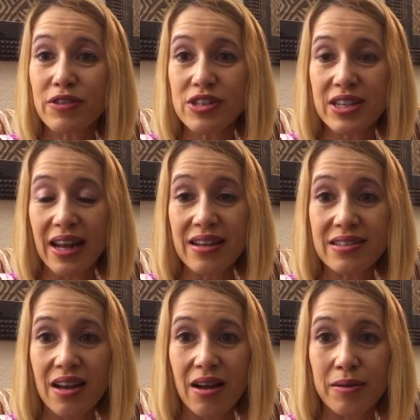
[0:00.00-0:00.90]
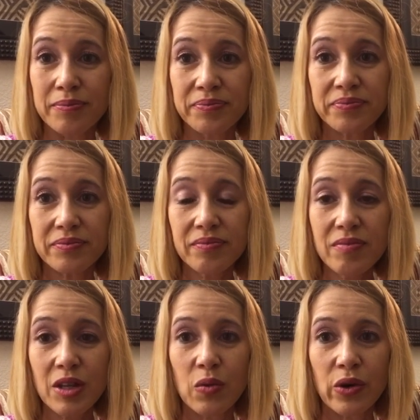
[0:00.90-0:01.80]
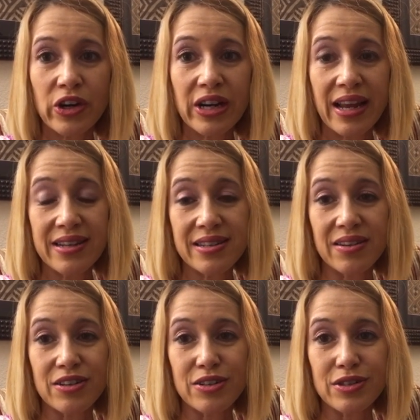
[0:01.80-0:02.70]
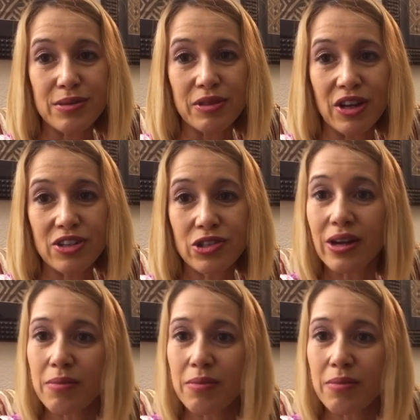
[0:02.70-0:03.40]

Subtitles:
for tonight. We're going to head down and do some laundry.